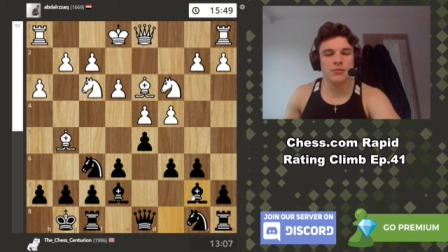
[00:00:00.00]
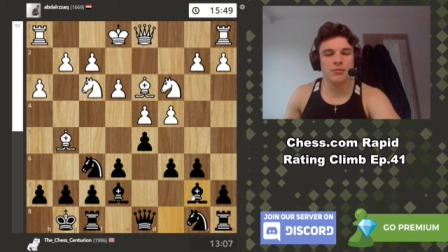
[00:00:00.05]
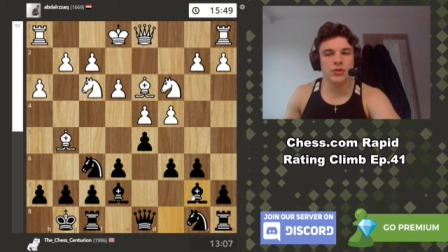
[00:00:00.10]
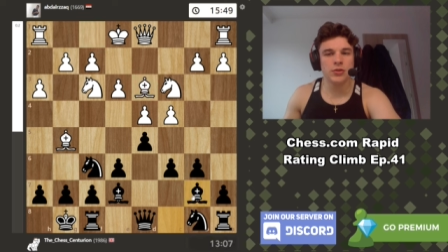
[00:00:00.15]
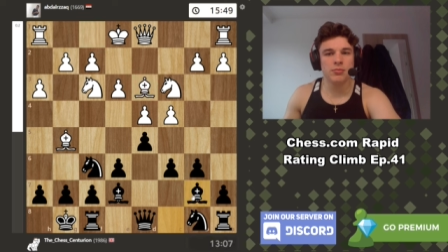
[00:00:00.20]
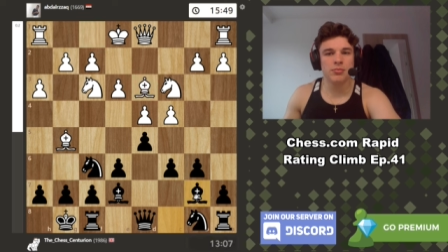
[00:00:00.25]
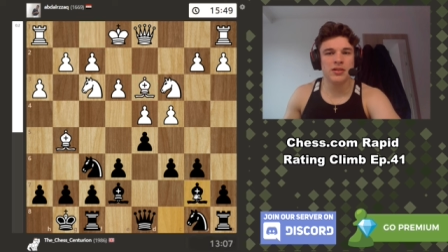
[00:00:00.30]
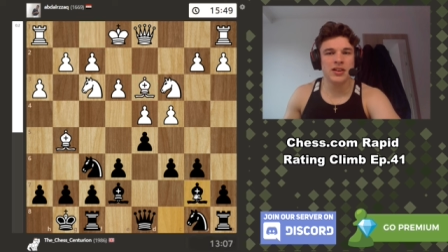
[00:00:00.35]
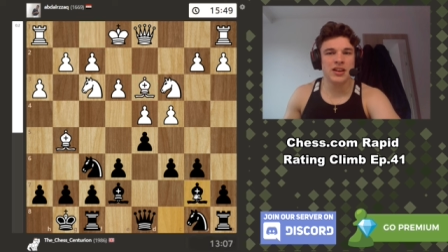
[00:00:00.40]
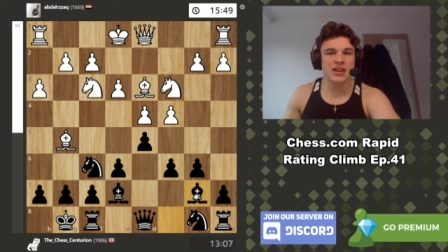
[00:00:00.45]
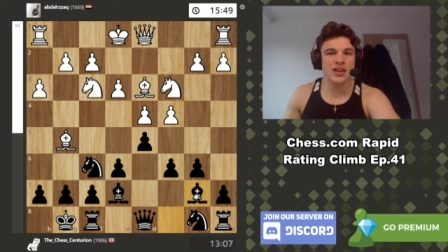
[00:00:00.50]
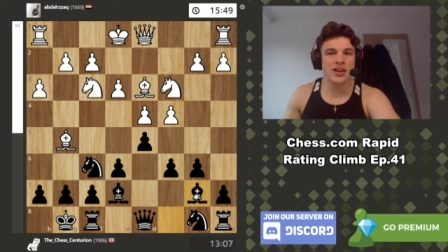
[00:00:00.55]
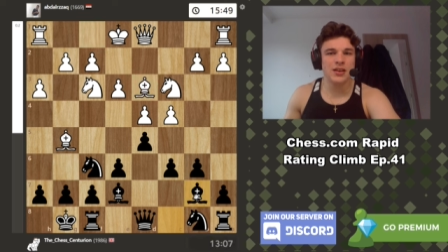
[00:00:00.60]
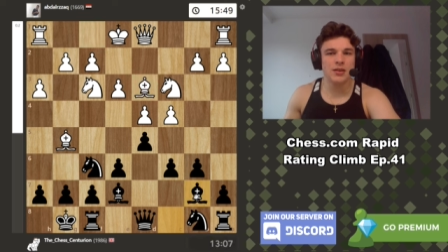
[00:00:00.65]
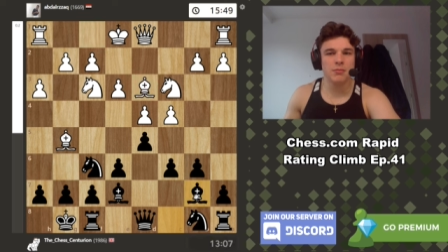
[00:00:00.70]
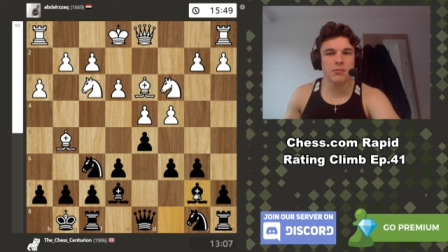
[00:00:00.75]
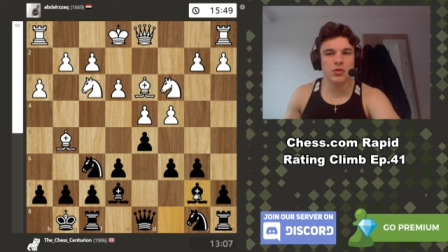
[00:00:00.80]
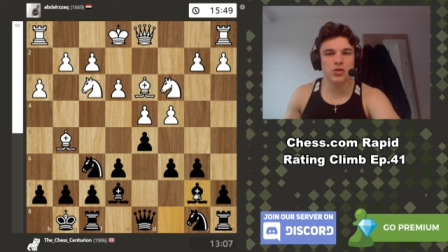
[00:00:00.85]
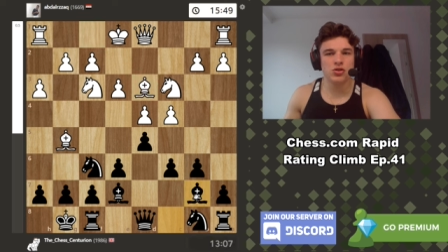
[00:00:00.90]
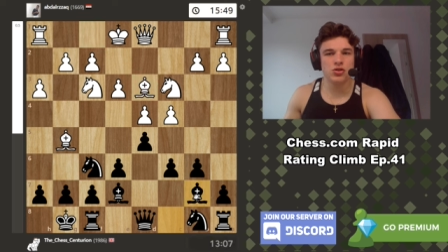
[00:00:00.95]
to play like
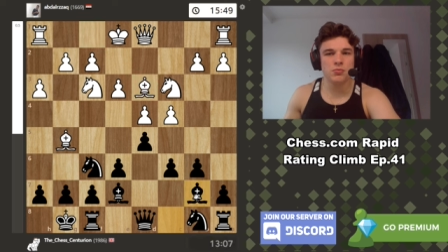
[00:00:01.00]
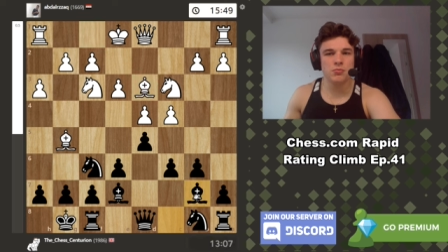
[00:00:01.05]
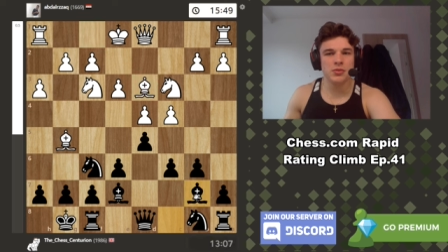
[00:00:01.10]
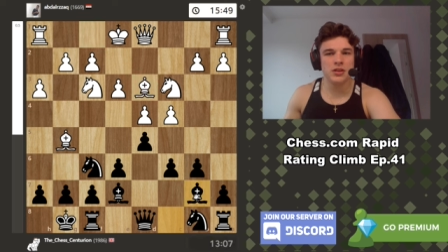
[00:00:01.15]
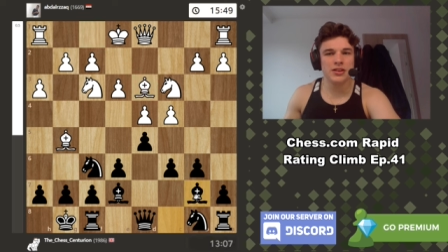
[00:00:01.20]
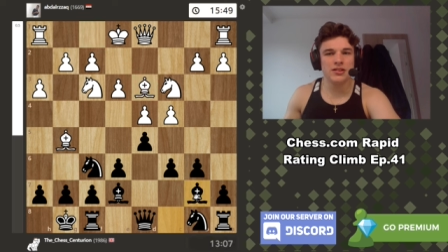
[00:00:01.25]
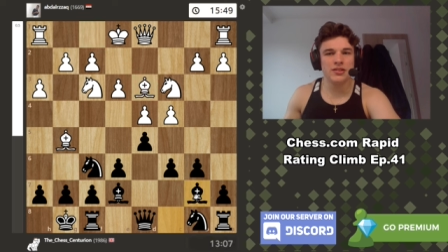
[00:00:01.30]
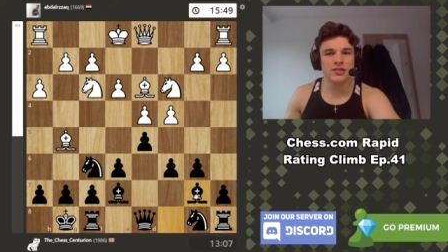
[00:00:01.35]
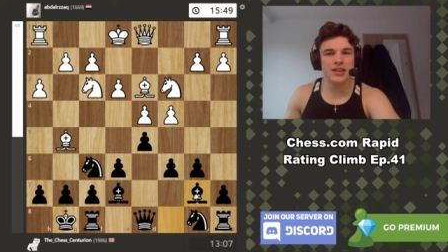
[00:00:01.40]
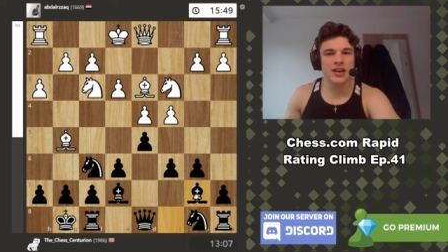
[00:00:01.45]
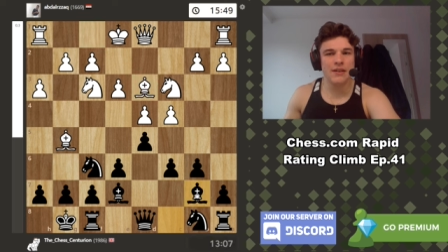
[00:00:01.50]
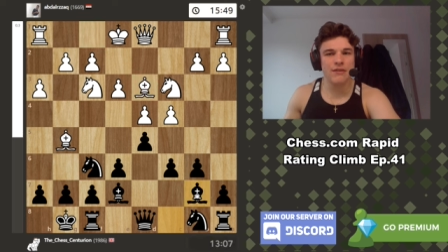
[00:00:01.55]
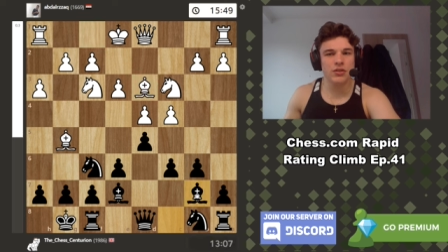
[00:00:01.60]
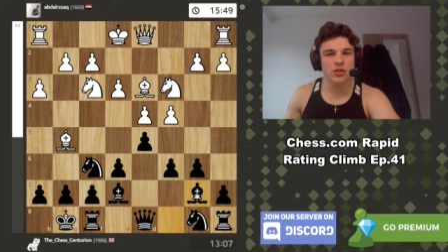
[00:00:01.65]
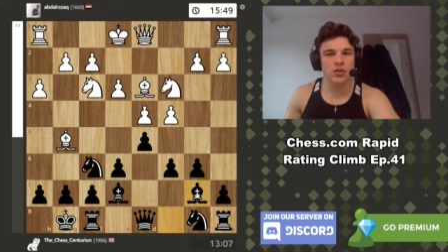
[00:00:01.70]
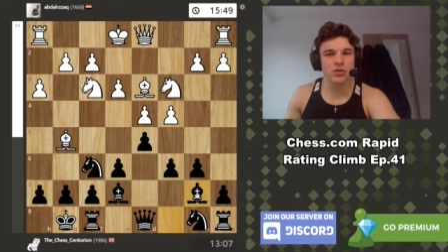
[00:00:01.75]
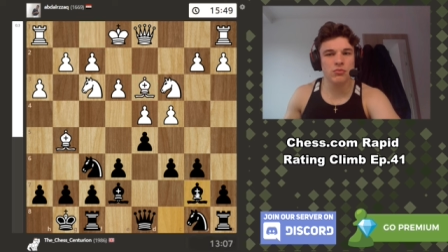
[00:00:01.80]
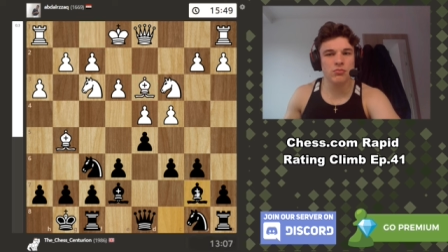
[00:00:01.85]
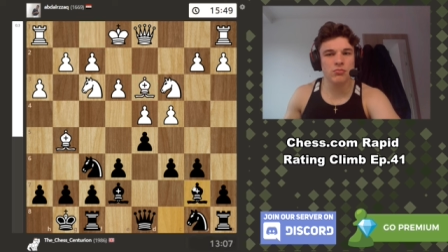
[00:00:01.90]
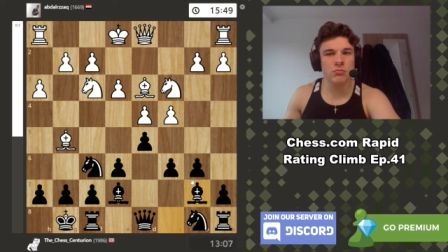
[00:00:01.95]
bishop b
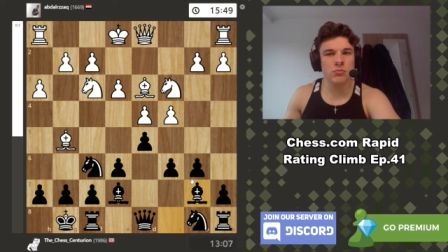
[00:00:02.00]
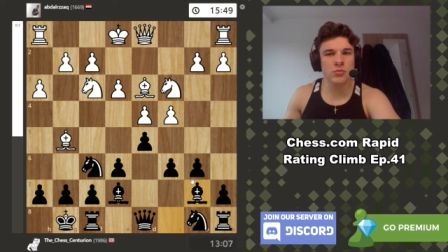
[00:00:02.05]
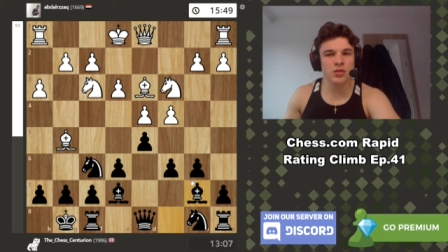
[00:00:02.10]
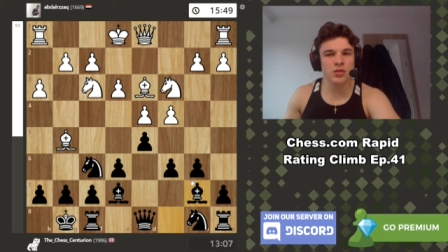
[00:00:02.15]
seven